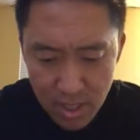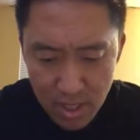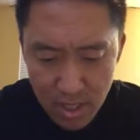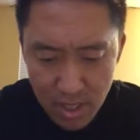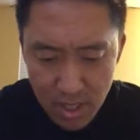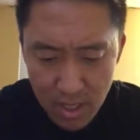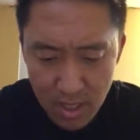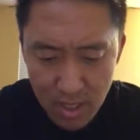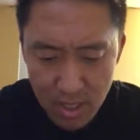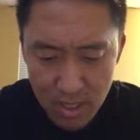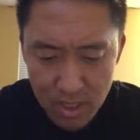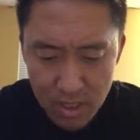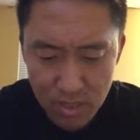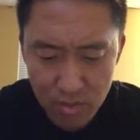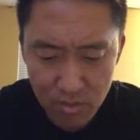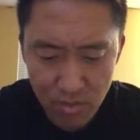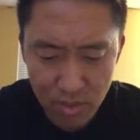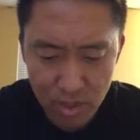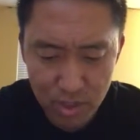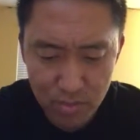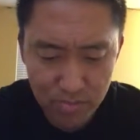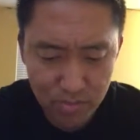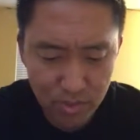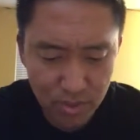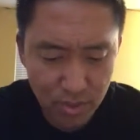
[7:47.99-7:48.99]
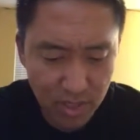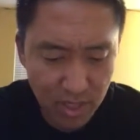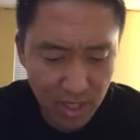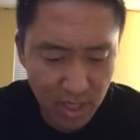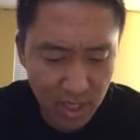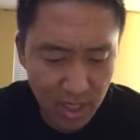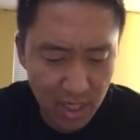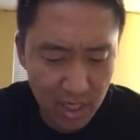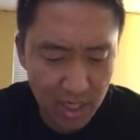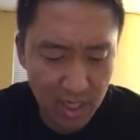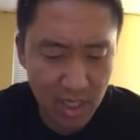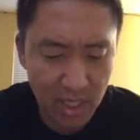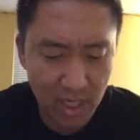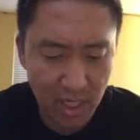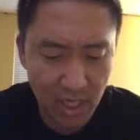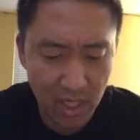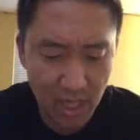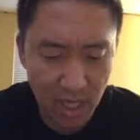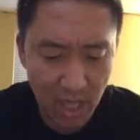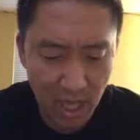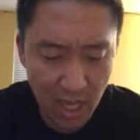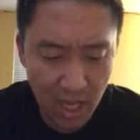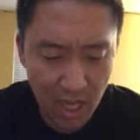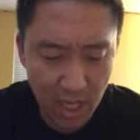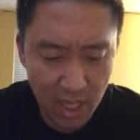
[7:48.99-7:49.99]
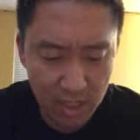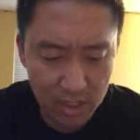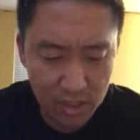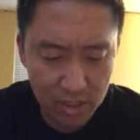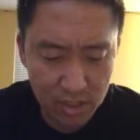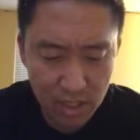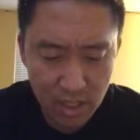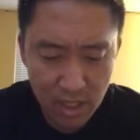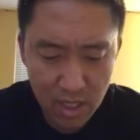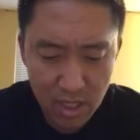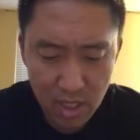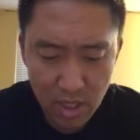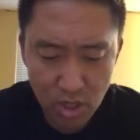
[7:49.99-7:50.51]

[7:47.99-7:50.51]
you is putting it in a cage.